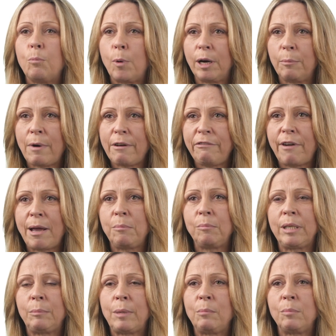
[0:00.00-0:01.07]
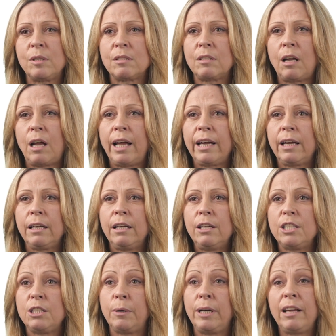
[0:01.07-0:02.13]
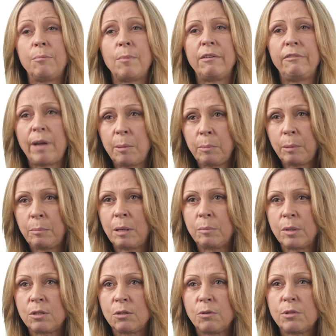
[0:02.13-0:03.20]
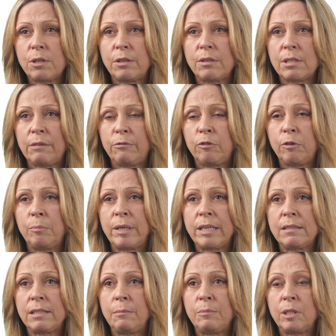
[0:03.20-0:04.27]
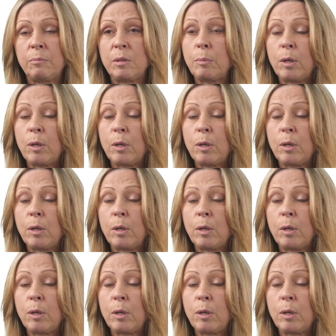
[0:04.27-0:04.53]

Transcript: What are my family members like? Do any of my family members also suffer from these symptoms?